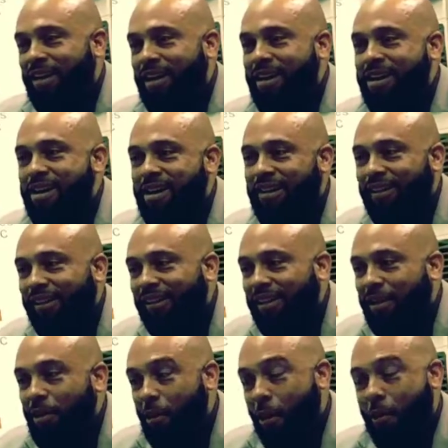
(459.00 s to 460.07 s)

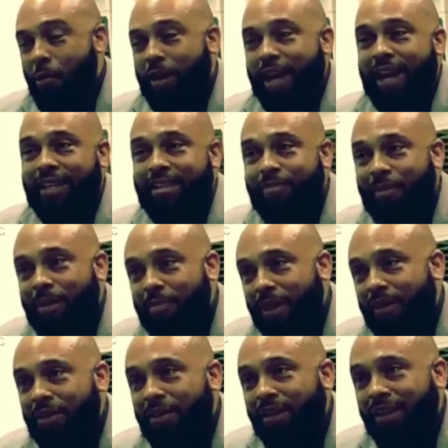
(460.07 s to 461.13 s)
or okay to my
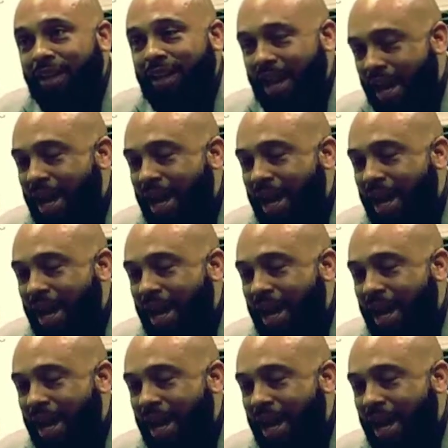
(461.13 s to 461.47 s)
mother, I